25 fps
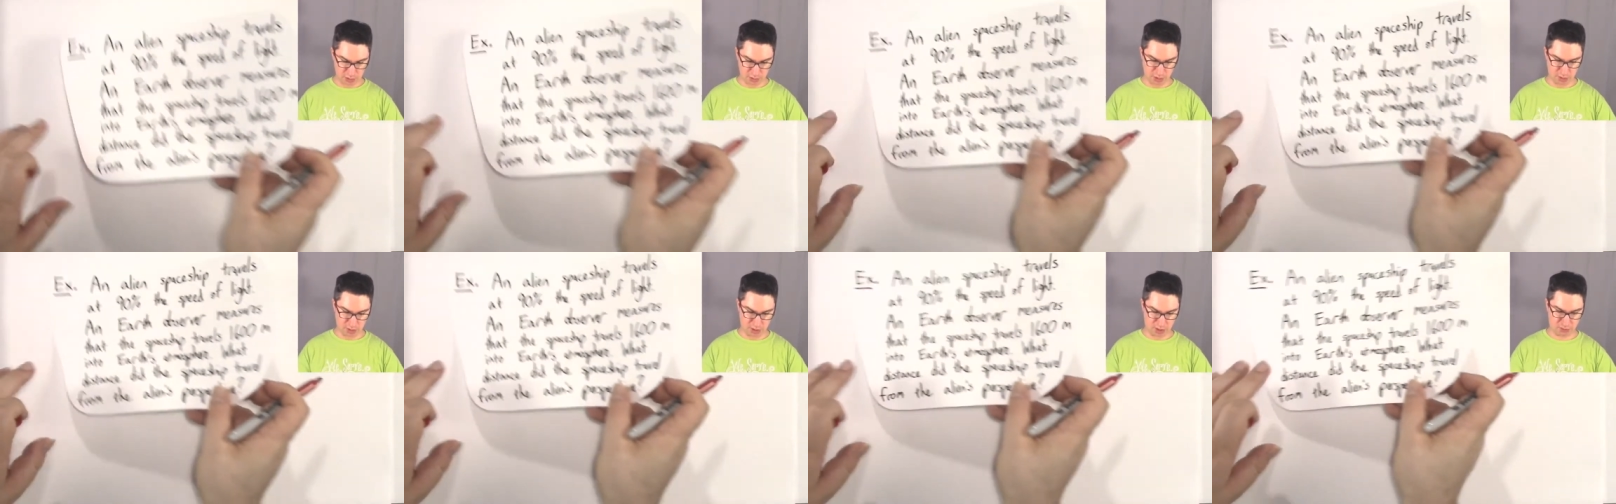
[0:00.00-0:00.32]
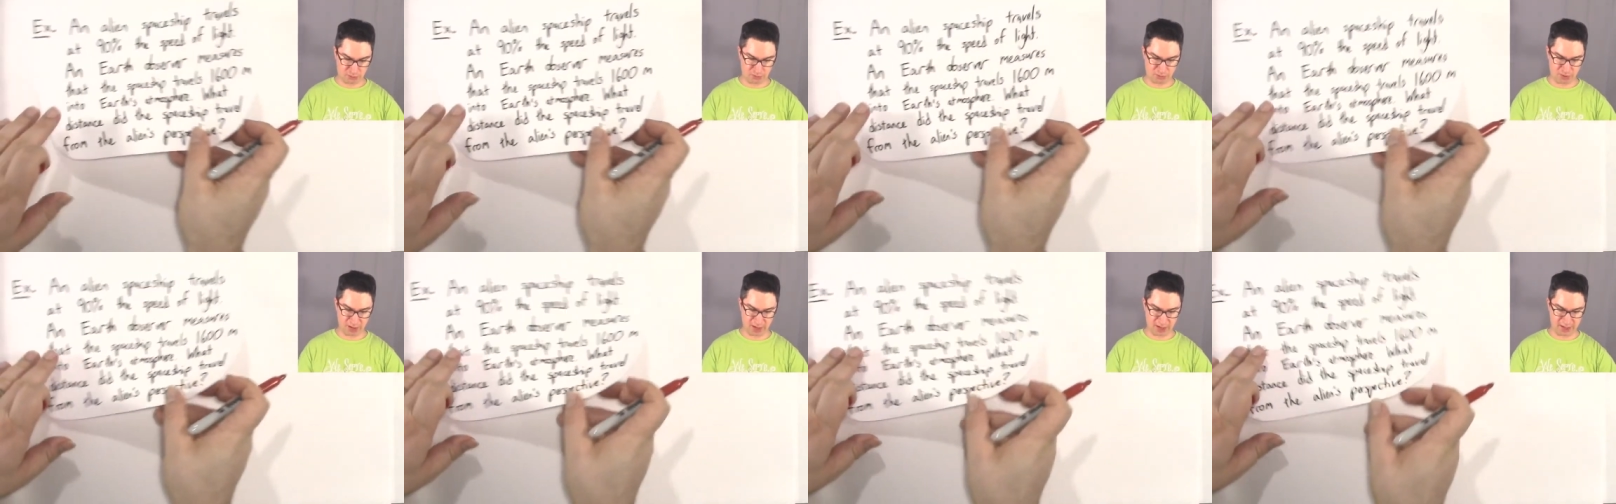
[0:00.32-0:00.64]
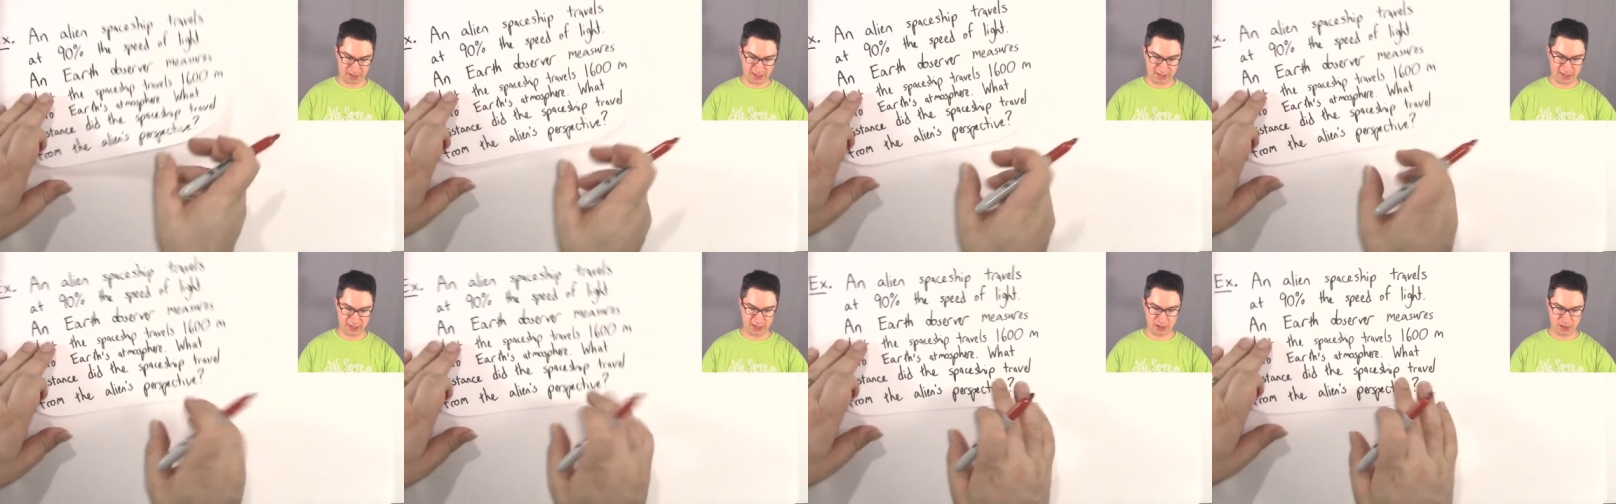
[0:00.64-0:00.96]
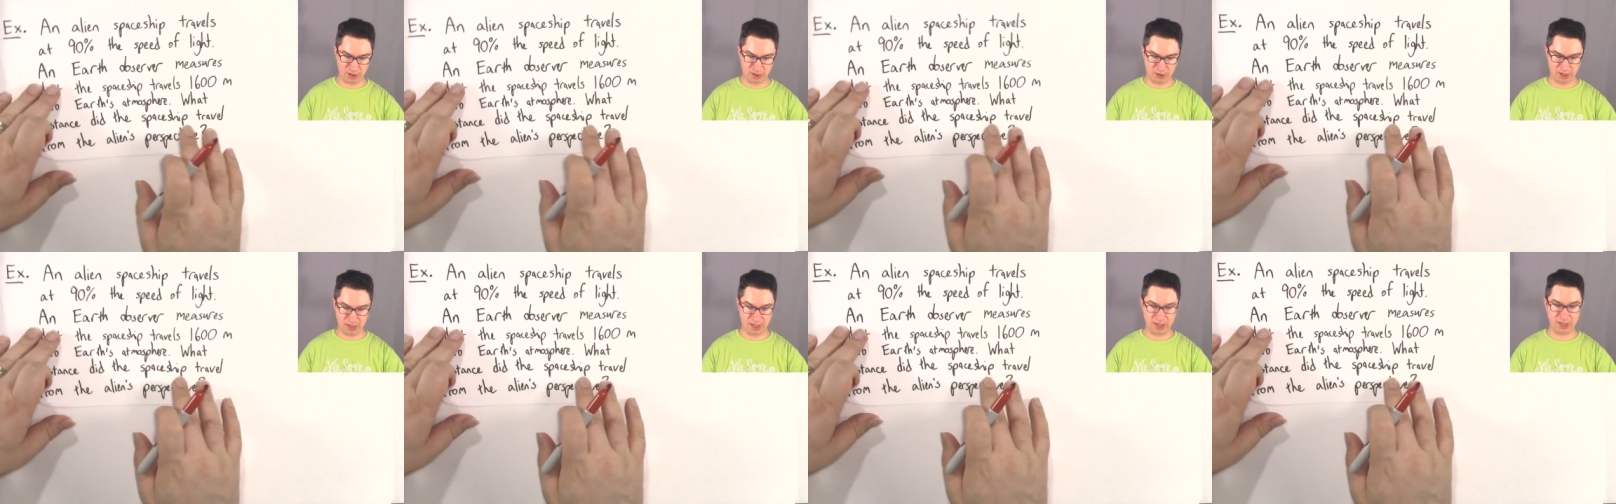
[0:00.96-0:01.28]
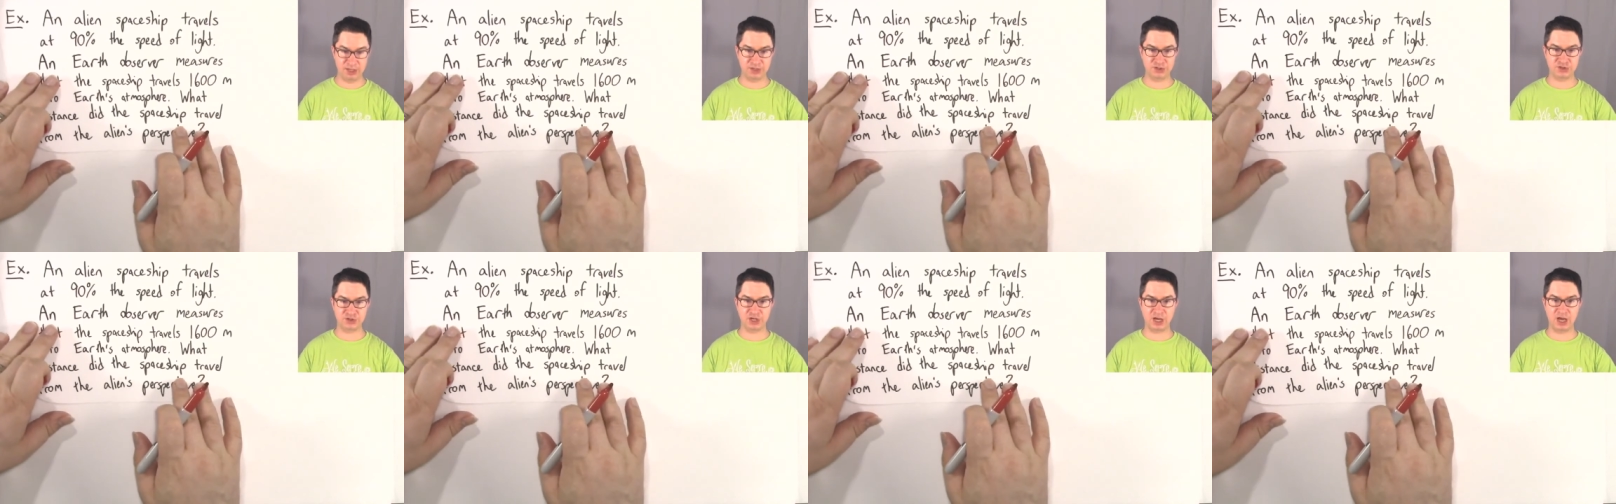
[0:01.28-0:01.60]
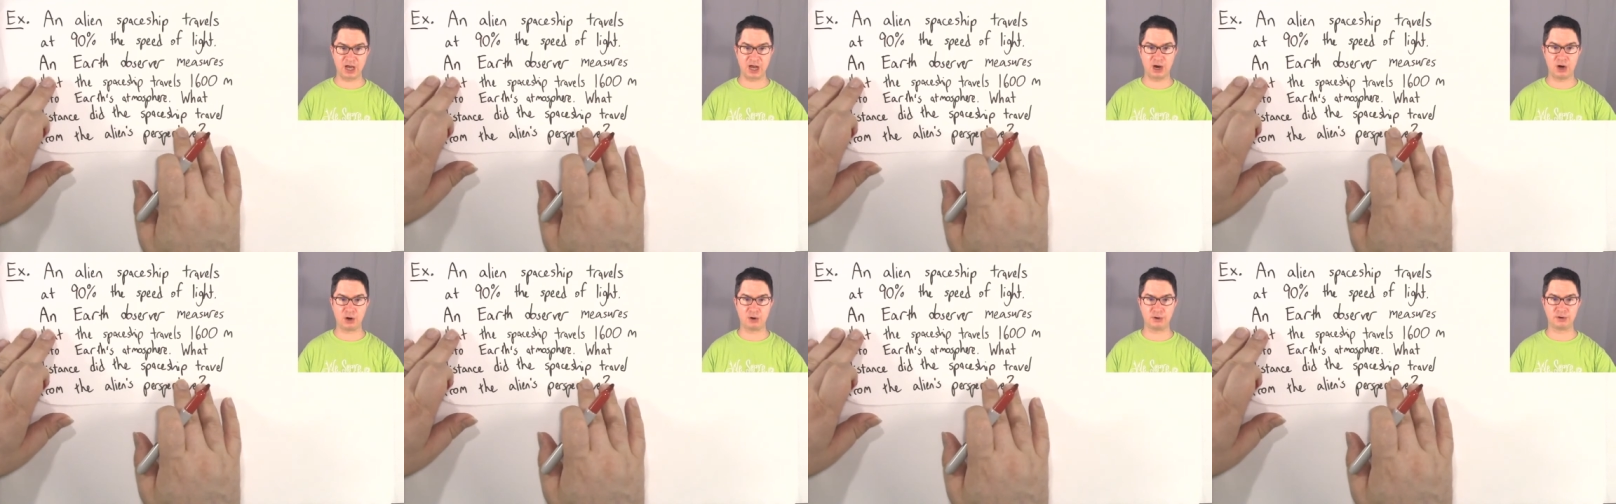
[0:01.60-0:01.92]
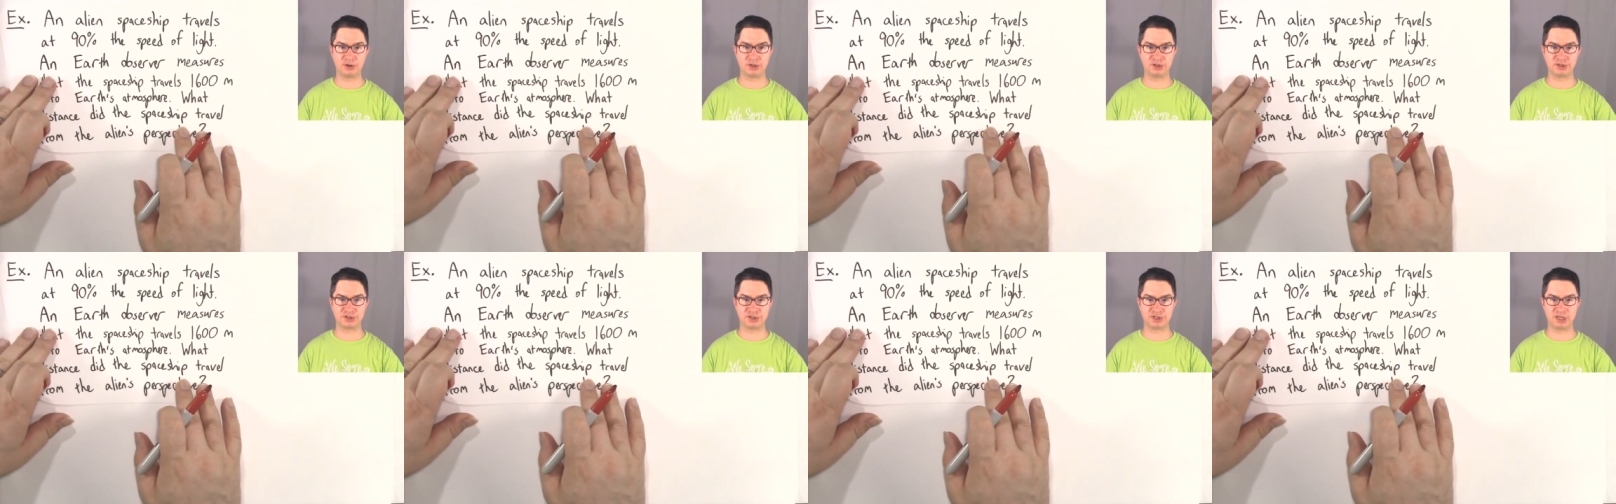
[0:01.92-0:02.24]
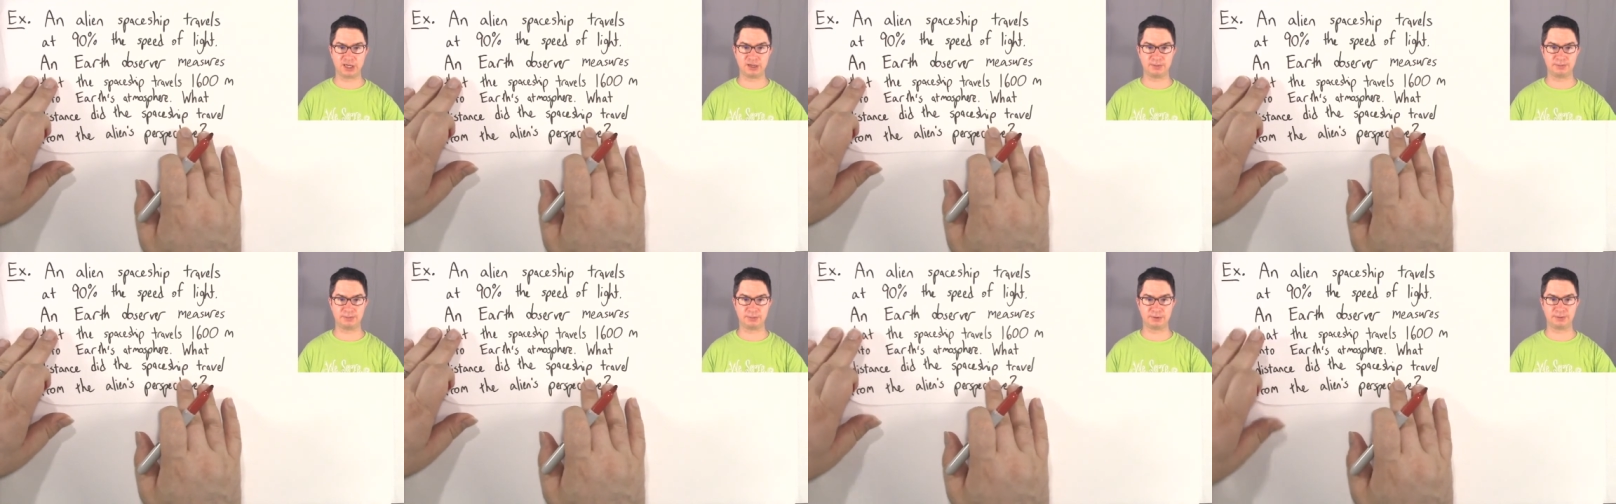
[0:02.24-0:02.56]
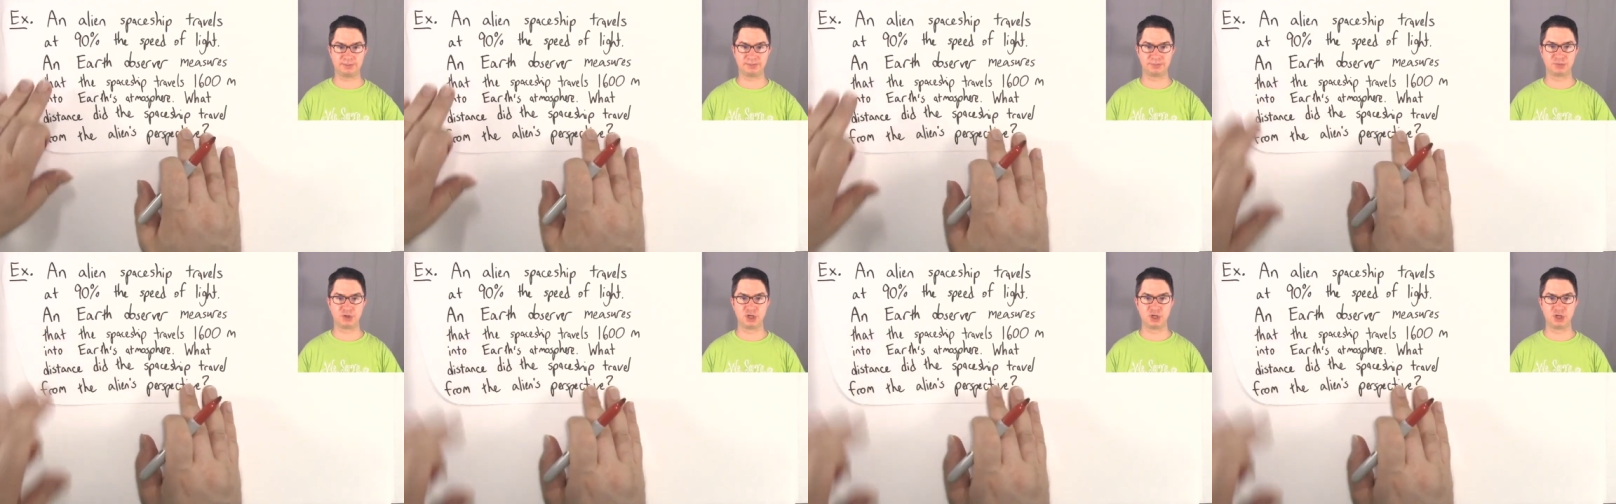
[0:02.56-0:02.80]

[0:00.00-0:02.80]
All right, here is our example.